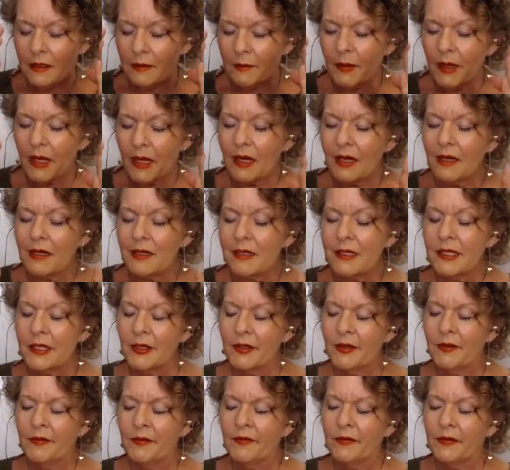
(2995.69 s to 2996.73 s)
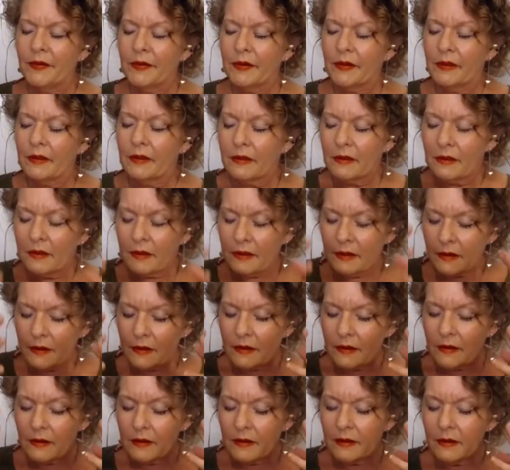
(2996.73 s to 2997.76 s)
positive
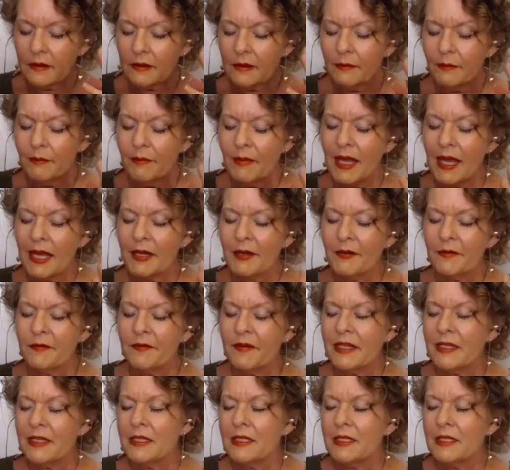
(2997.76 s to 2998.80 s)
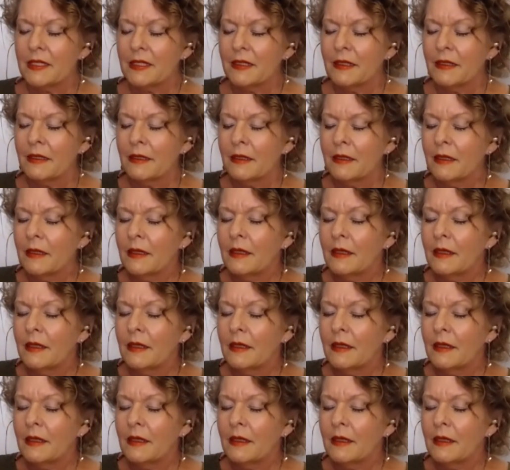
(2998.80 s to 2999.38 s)
manifesting